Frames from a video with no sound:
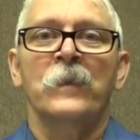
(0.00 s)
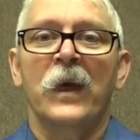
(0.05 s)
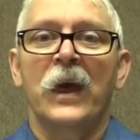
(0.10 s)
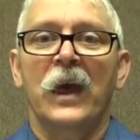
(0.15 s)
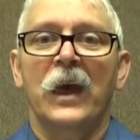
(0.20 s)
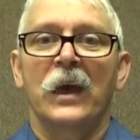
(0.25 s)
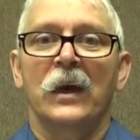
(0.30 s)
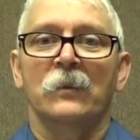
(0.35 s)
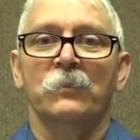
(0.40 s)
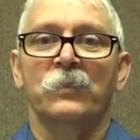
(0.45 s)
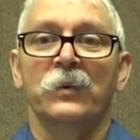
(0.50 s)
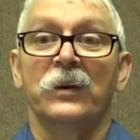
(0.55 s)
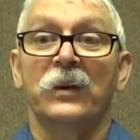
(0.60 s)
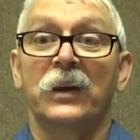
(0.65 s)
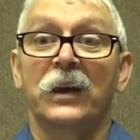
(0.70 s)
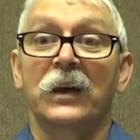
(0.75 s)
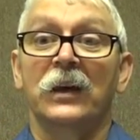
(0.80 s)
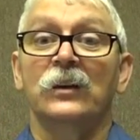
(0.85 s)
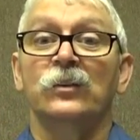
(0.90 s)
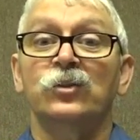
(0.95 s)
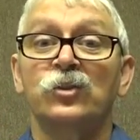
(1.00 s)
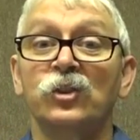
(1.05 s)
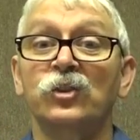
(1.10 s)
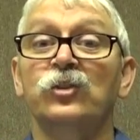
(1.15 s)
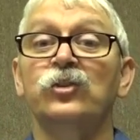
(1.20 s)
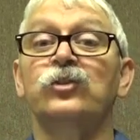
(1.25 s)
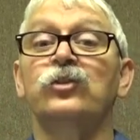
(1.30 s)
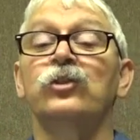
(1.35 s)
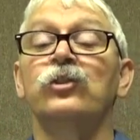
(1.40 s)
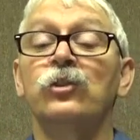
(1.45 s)
and began to
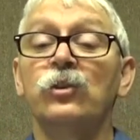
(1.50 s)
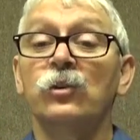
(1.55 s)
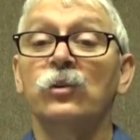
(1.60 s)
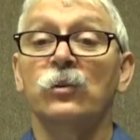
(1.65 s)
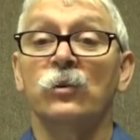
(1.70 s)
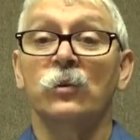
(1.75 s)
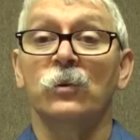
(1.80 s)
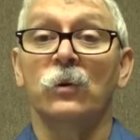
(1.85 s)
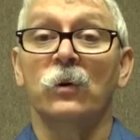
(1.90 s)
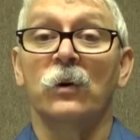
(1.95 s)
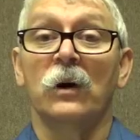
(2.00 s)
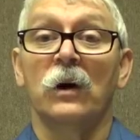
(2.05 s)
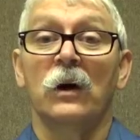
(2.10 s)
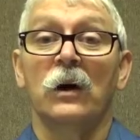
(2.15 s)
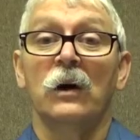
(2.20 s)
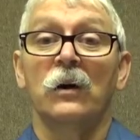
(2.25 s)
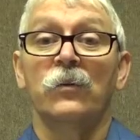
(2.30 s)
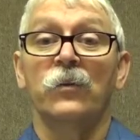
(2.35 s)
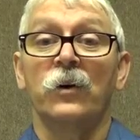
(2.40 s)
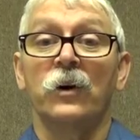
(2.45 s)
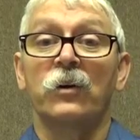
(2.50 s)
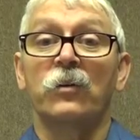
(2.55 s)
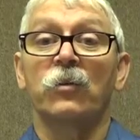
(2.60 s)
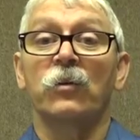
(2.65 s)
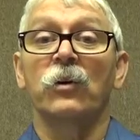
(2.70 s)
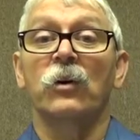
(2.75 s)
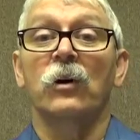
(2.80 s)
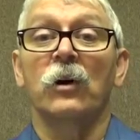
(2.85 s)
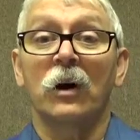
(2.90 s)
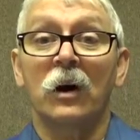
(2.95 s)
do the
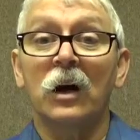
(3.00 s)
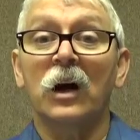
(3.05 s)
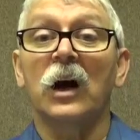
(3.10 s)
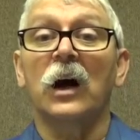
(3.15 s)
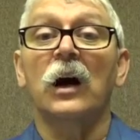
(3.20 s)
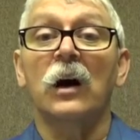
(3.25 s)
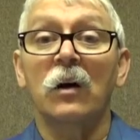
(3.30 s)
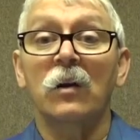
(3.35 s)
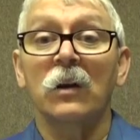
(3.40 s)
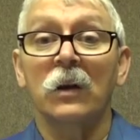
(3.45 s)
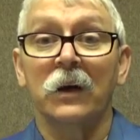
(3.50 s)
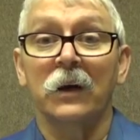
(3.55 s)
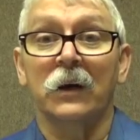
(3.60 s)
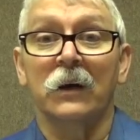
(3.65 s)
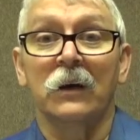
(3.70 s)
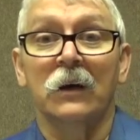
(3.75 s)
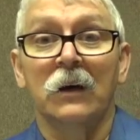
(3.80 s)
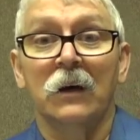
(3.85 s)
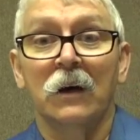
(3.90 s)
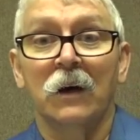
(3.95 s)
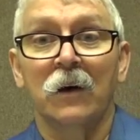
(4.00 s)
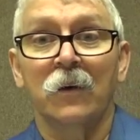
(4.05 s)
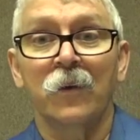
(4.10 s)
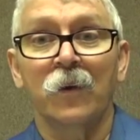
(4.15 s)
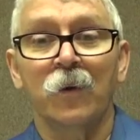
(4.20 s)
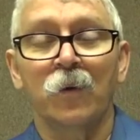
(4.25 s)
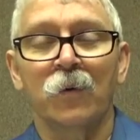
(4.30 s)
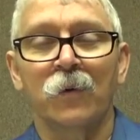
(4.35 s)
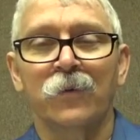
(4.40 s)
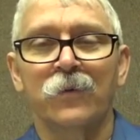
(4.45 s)
calling of the
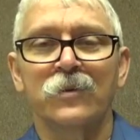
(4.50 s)
Lord.